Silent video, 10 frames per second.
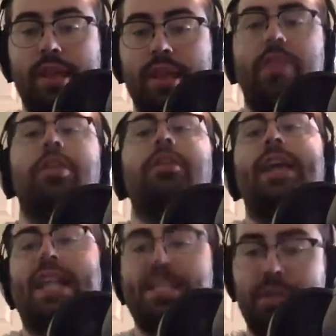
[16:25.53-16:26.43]
I think
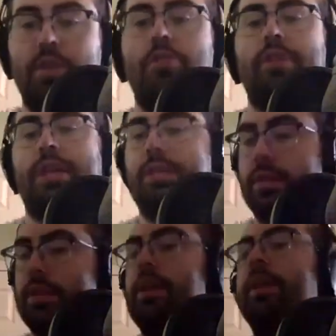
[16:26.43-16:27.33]
that's when you create
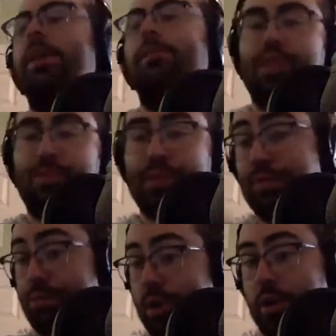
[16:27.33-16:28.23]
the Switch
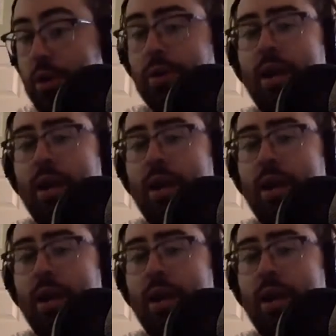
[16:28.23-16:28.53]
Pro.